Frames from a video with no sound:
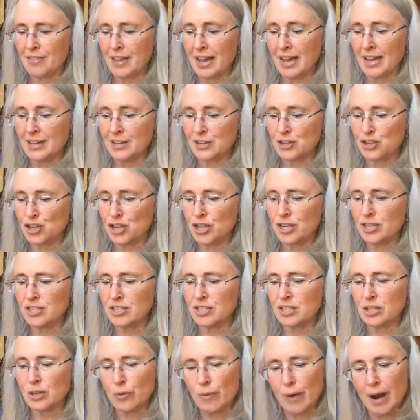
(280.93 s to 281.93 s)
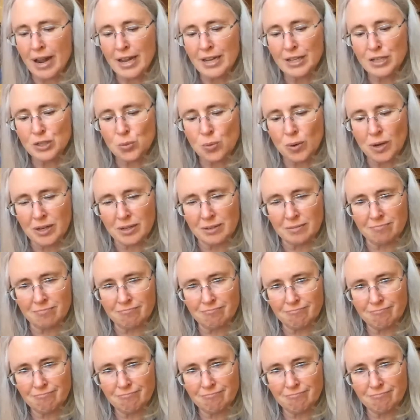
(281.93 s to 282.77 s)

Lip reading: that cheek's the right one.